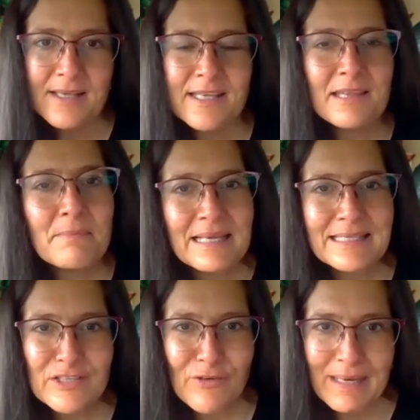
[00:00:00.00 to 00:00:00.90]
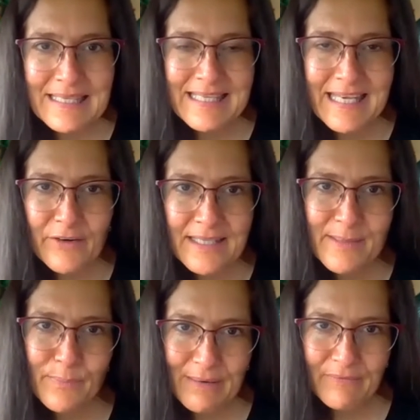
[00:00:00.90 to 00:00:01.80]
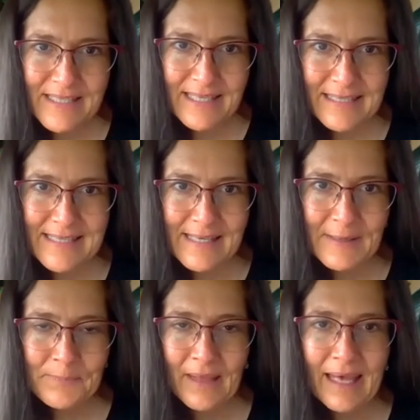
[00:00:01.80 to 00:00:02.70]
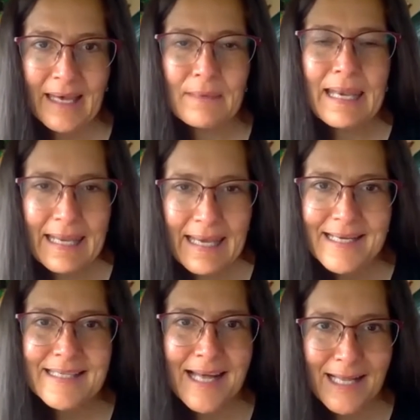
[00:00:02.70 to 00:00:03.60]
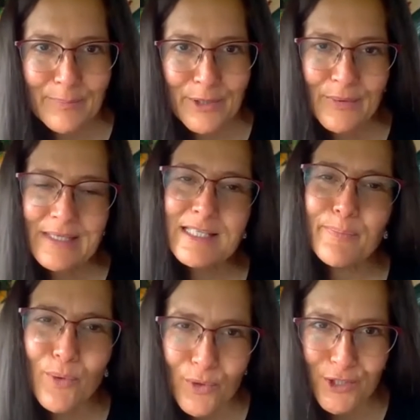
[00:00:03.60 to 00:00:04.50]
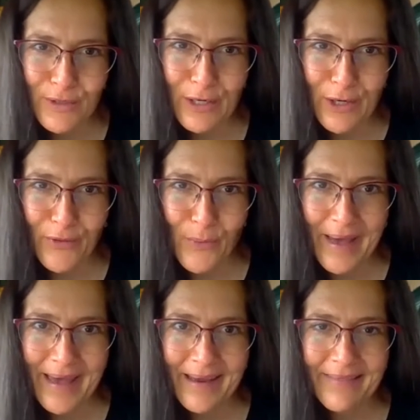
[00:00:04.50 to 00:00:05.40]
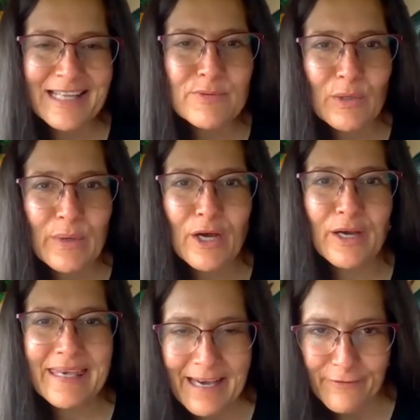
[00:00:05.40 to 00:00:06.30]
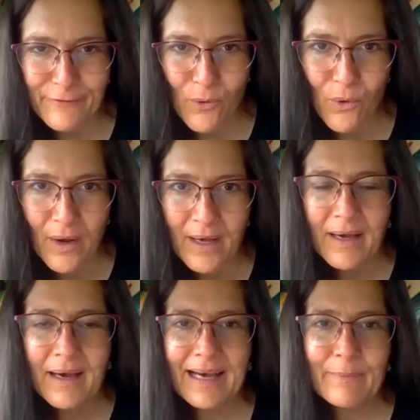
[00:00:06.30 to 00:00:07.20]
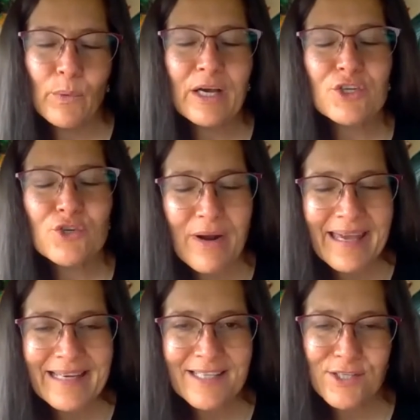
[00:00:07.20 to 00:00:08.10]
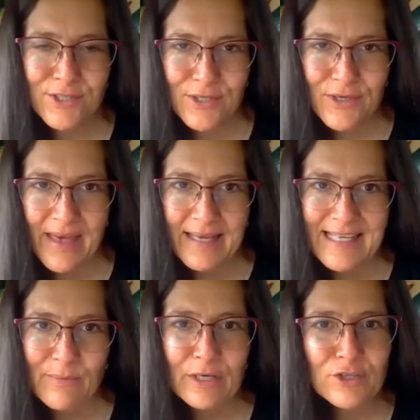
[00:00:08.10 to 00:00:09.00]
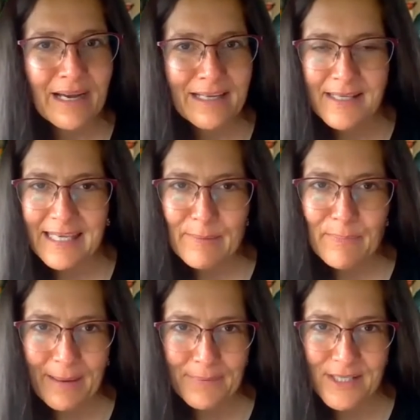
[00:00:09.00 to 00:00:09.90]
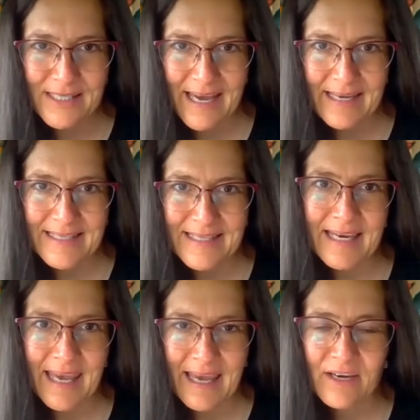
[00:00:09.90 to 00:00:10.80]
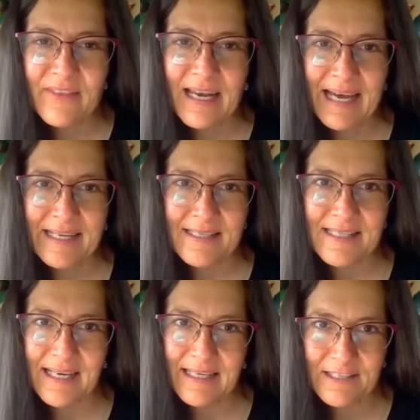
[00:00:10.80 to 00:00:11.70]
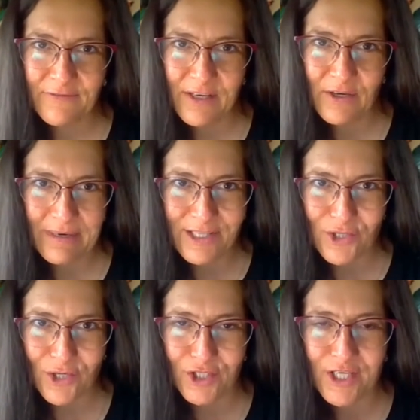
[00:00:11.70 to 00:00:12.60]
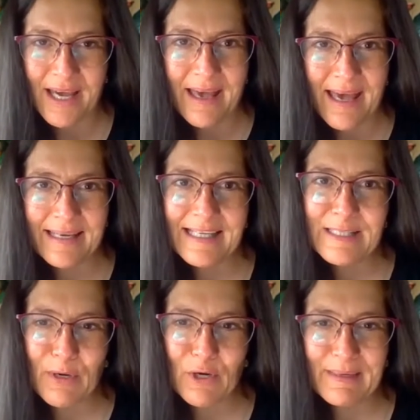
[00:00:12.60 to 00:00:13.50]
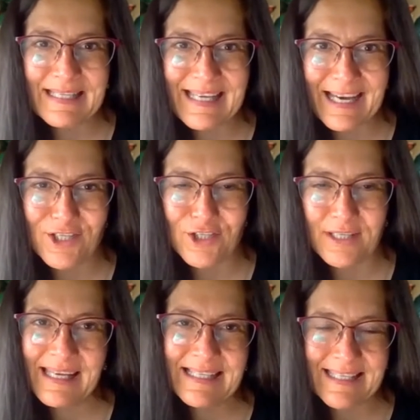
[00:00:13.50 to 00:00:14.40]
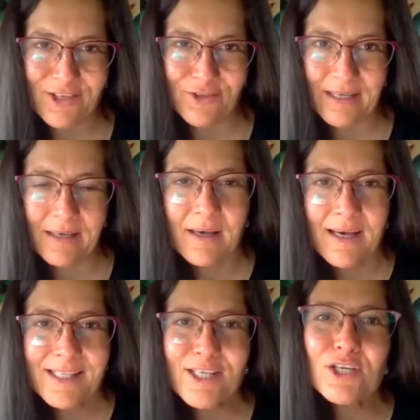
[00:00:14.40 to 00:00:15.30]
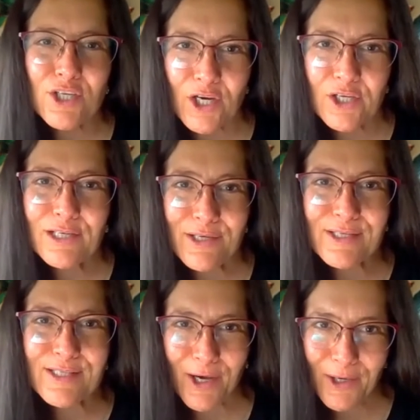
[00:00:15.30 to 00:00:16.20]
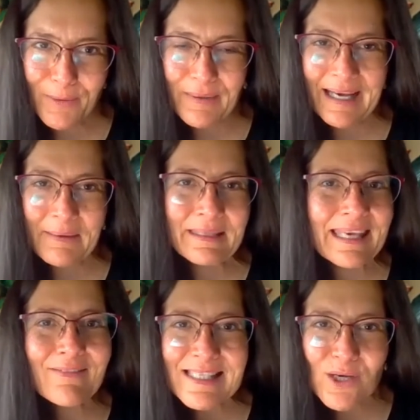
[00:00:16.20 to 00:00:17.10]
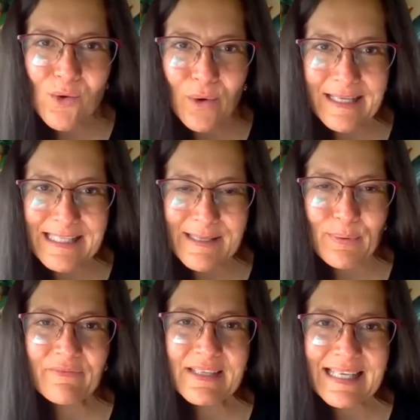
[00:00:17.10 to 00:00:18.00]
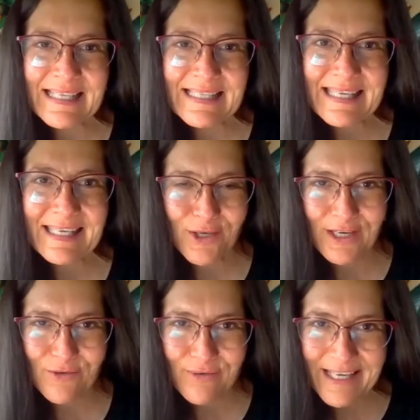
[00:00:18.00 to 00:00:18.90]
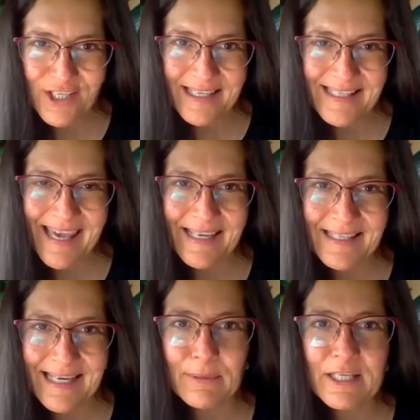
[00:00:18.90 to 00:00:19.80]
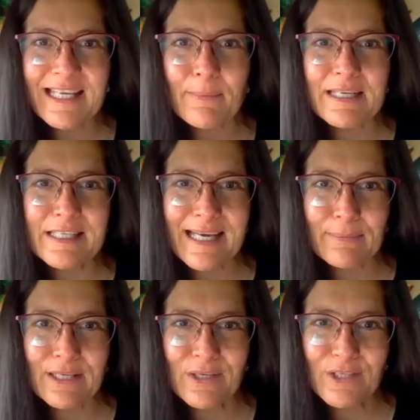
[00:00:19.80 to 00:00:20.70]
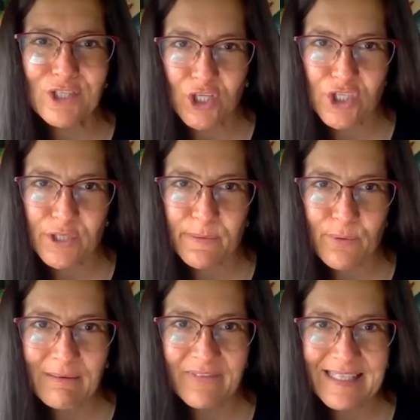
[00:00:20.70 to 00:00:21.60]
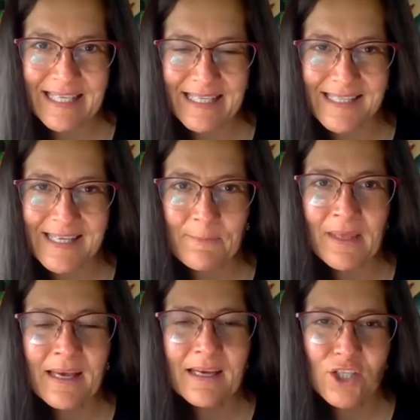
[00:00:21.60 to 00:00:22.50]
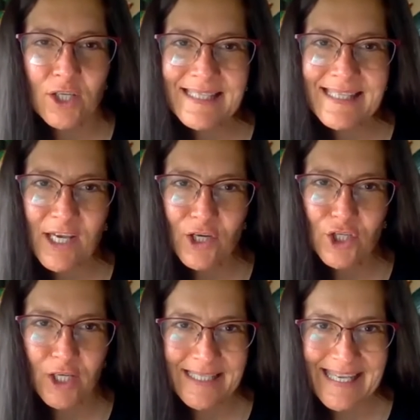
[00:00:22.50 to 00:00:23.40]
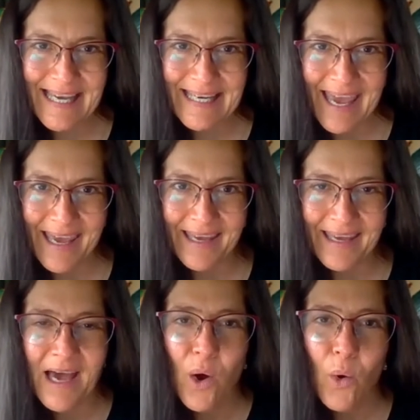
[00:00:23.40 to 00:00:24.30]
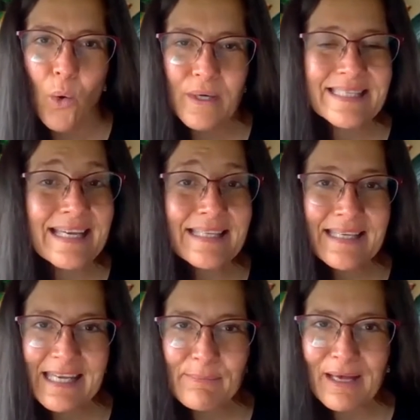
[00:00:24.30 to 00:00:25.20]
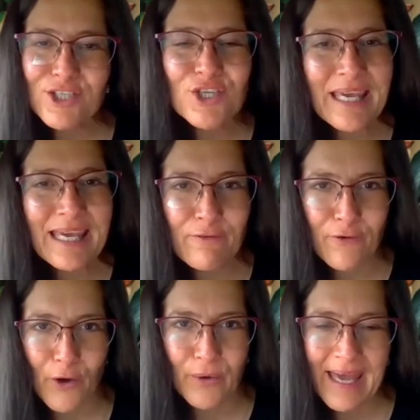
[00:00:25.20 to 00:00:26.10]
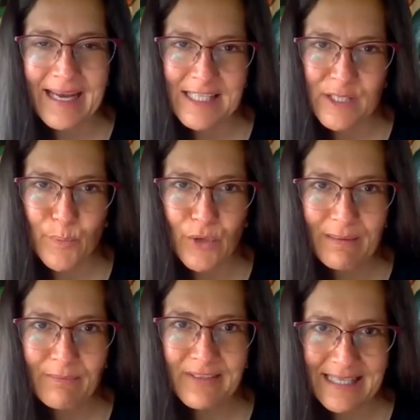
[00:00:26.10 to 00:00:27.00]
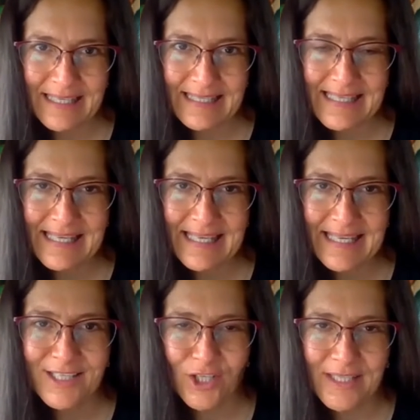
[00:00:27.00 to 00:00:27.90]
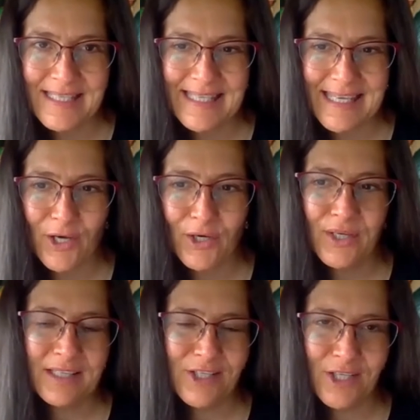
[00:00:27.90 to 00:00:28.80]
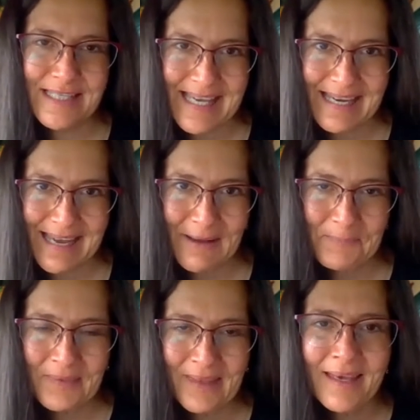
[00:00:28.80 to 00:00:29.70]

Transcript: So the message from us here at Supreme Fertility um, let us help you and support you along the way. That's what we are here for. Um, we are trained to do that, and we are trying to keep up to date and ahead of the latest scientific research and experimentation, etc. So don't lose hope. Um, give us a call at Supreme Fertility. You can reach us at www.supremefertility.co.za or send an email to info at supremefertility.co.za.